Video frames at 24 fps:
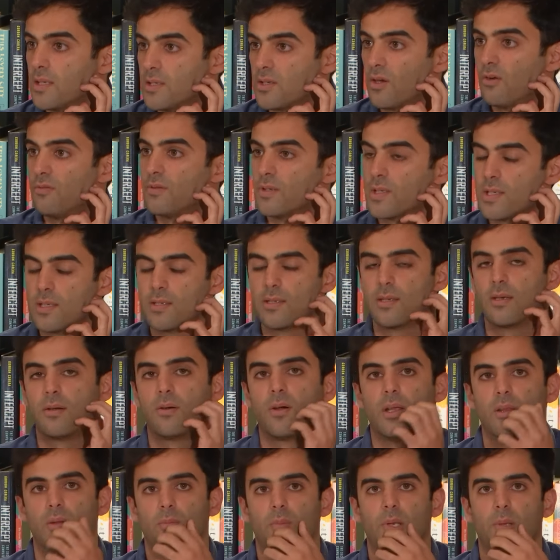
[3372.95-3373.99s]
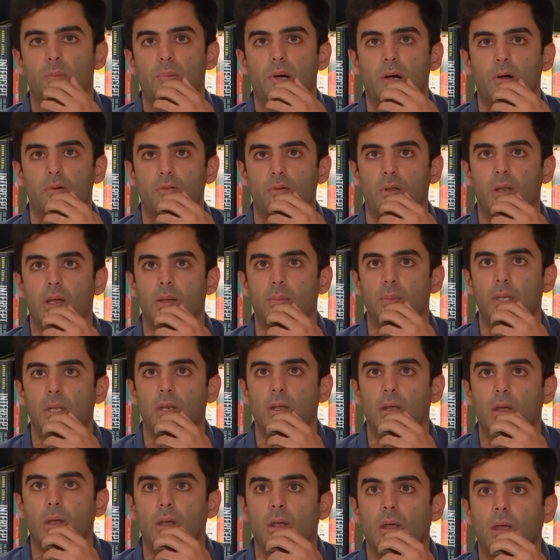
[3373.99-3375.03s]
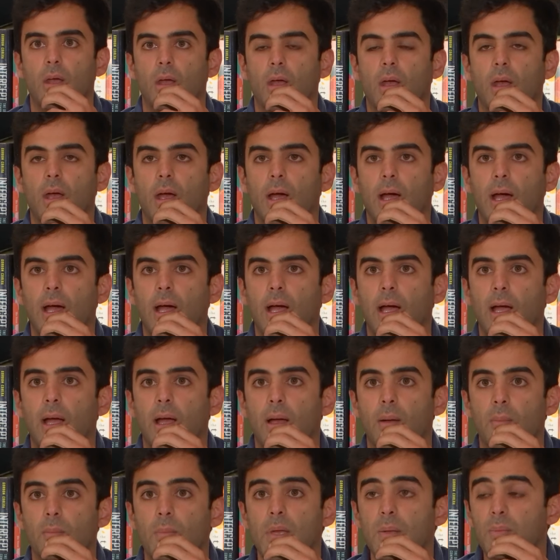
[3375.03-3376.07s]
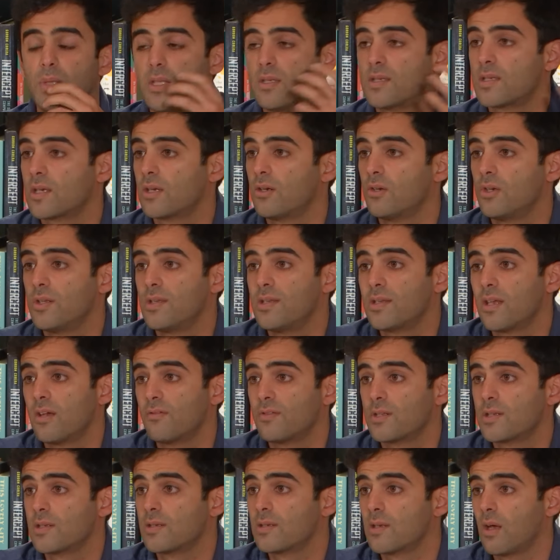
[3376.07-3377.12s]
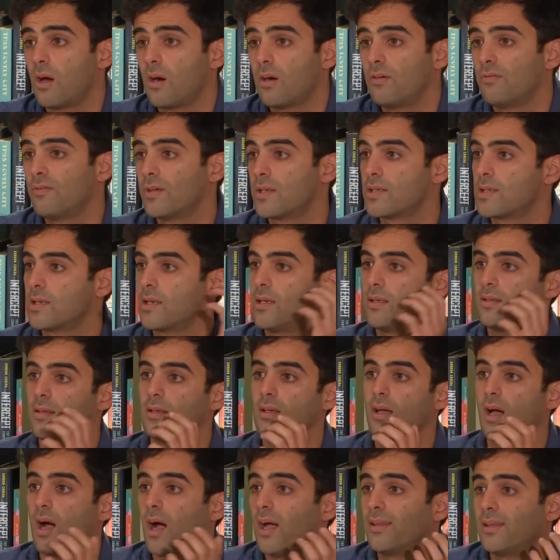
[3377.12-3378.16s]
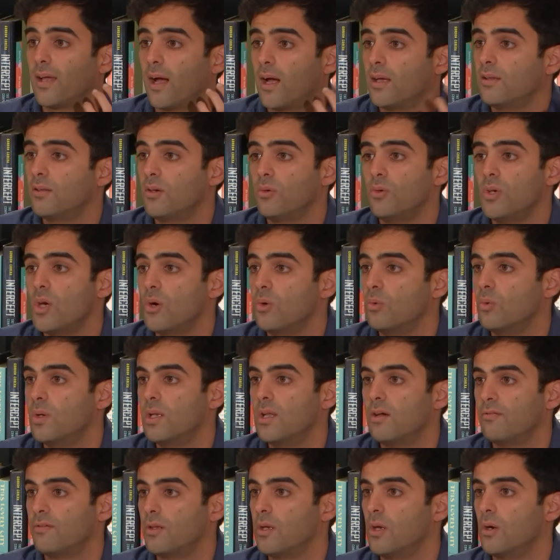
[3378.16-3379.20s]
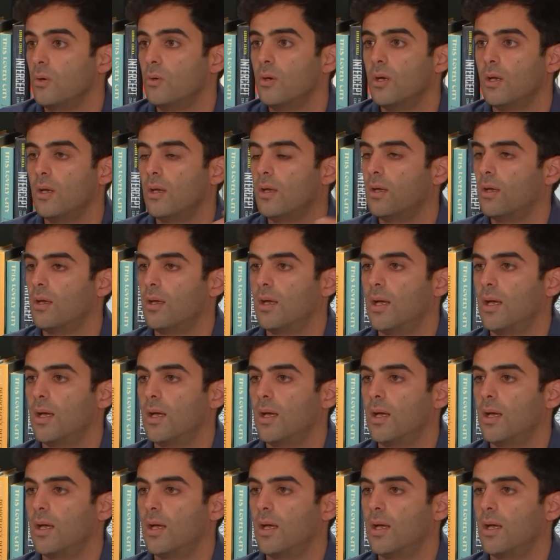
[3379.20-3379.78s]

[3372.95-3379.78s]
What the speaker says: His office is incredibly powerful, I mean. Maybe the security services are investigating. I don't know. We'll never know.